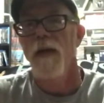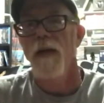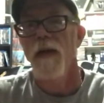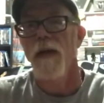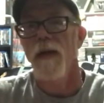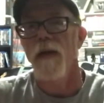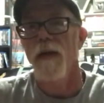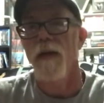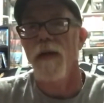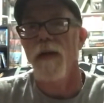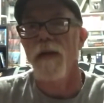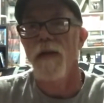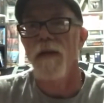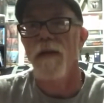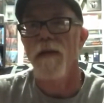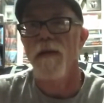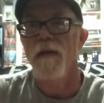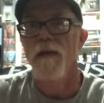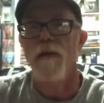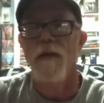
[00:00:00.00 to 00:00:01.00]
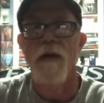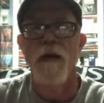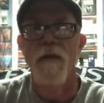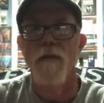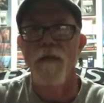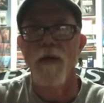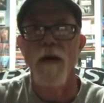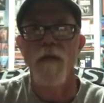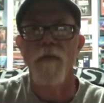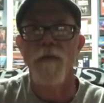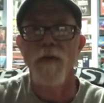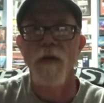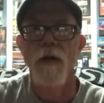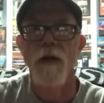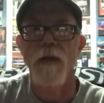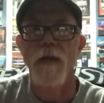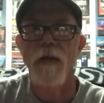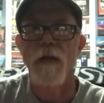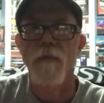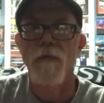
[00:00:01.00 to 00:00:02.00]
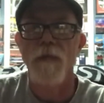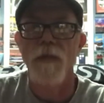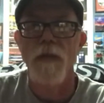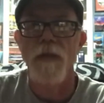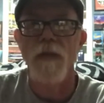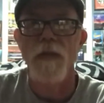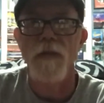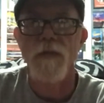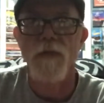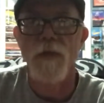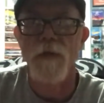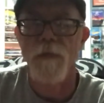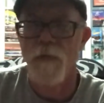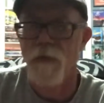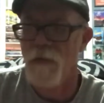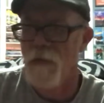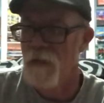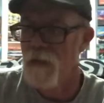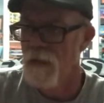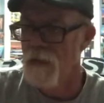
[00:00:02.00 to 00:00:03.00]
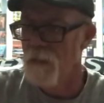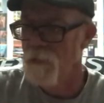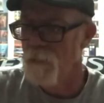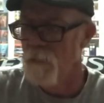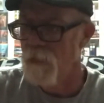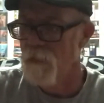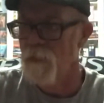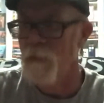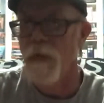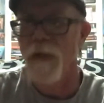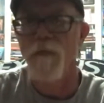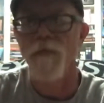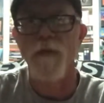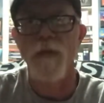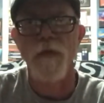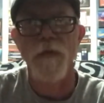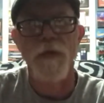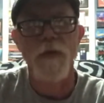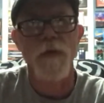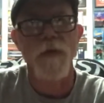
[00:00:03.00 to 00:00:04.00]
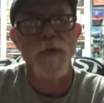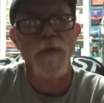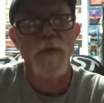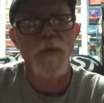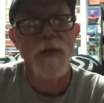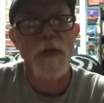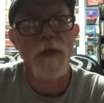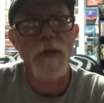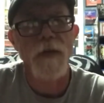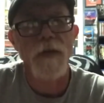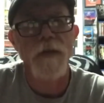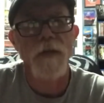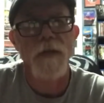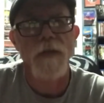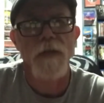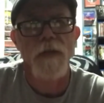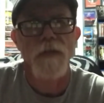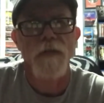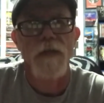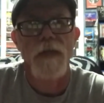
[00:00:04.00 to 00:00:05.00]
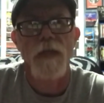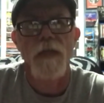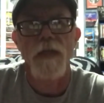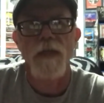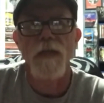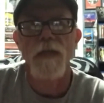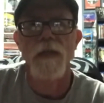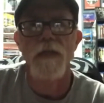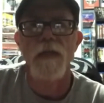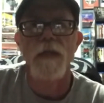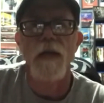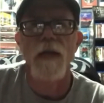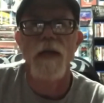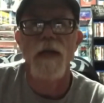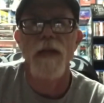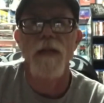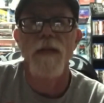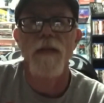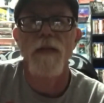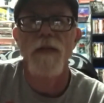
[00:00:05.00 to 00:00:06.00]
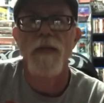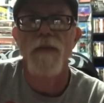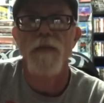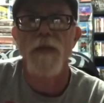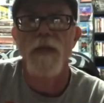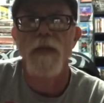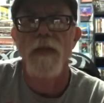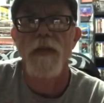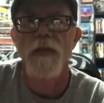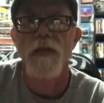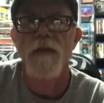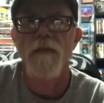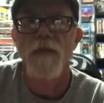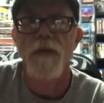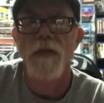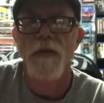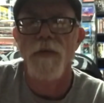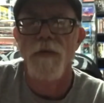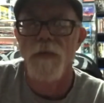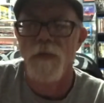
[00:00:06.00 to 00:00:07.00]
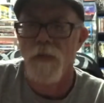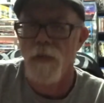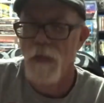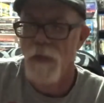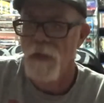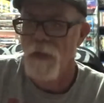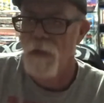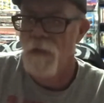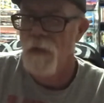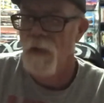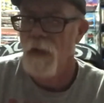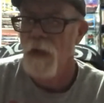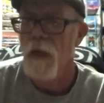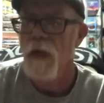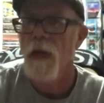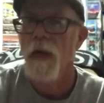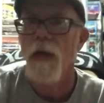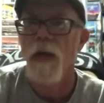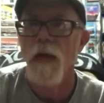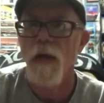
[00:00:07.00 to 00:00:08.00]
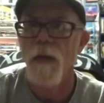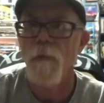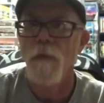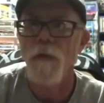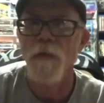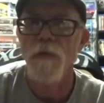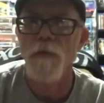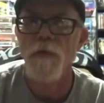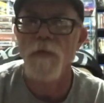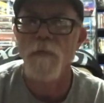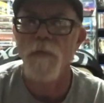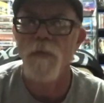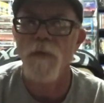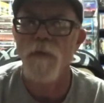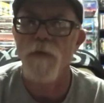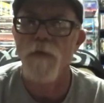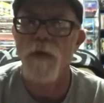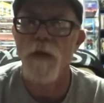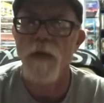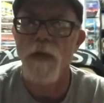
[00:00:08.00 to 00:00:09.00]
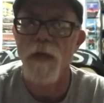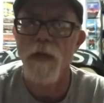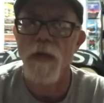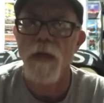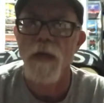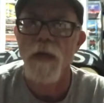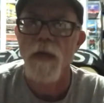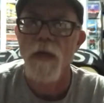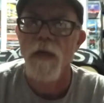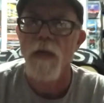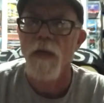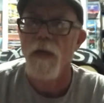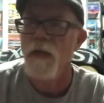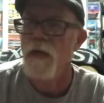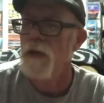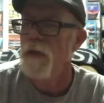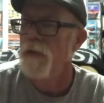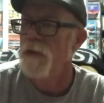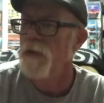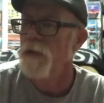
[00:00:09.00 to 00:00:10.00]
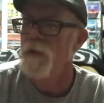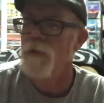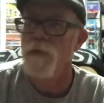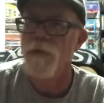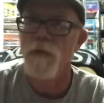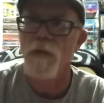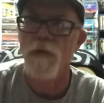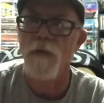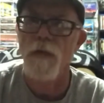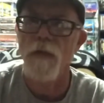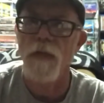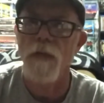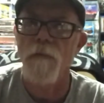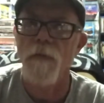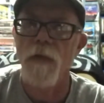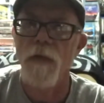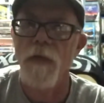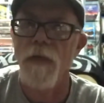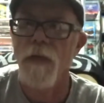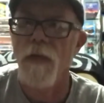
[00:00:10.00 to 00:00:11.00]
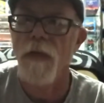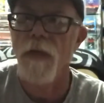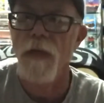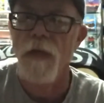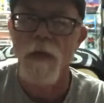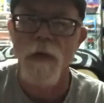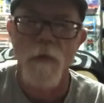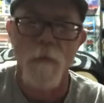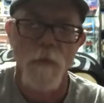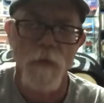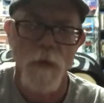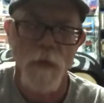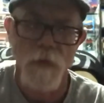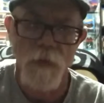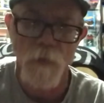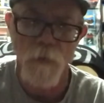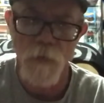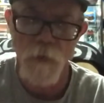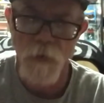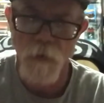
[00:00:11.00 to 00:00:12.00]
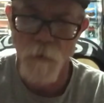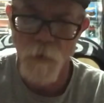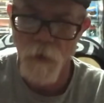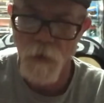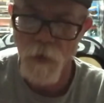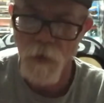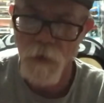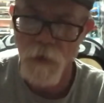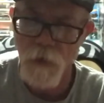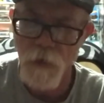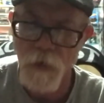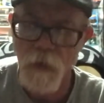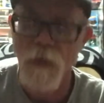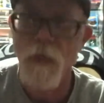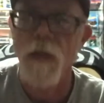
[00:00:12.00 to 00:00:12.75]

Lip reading: And I'd forgotten he was in this film, because it's probably been 15 or 20 years since I've seen this. I had the DVD of it years ago, and I bought this Blu-ray used on eBay because I wanted to watch it.